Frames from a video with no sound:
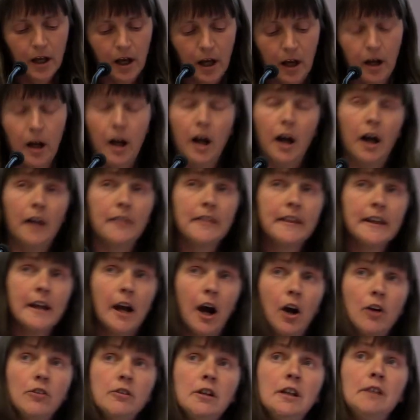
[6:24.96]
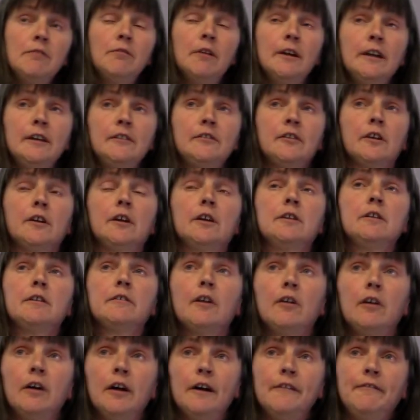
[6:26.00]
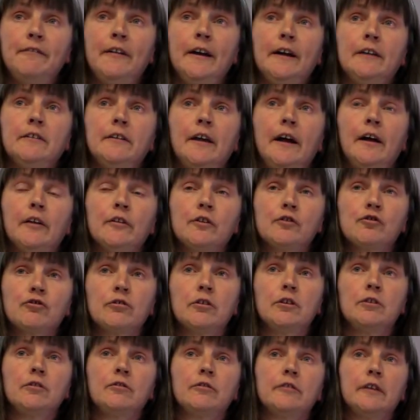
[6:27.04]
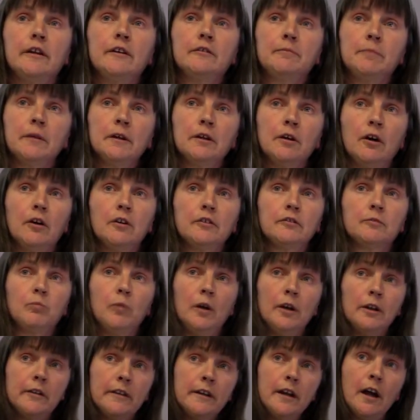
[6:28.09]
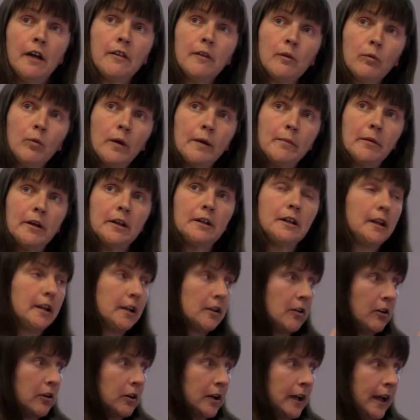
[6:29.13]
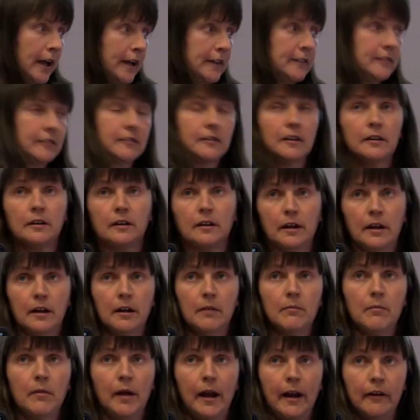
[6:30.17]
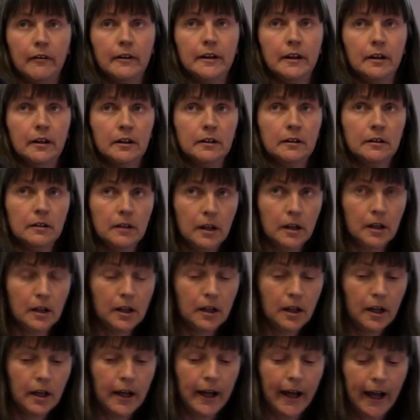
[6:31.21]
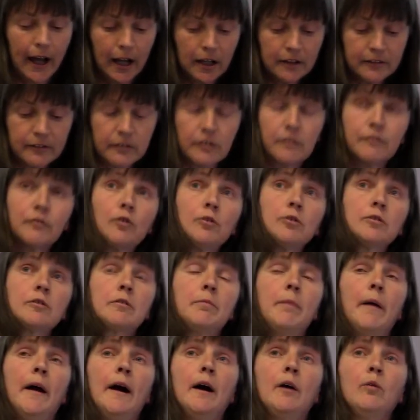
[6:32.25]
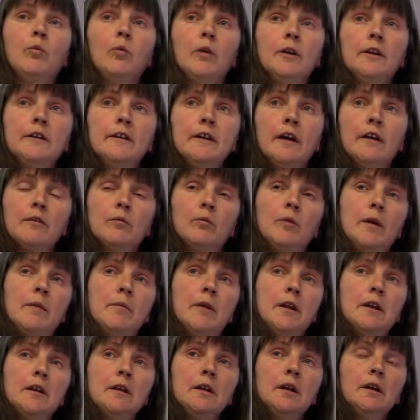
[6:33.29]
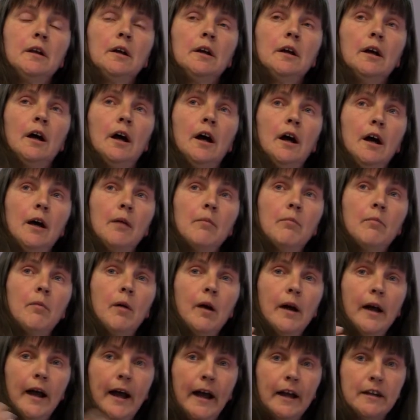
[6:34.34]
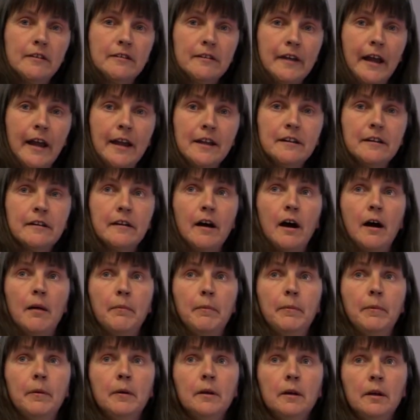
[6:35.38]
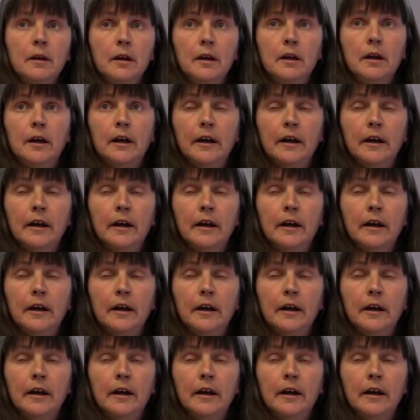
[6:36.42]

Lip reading: And the only reason that I found out the truth is because one of the other women in our case that Harriet and Alison have talked about, one of the other women had ended up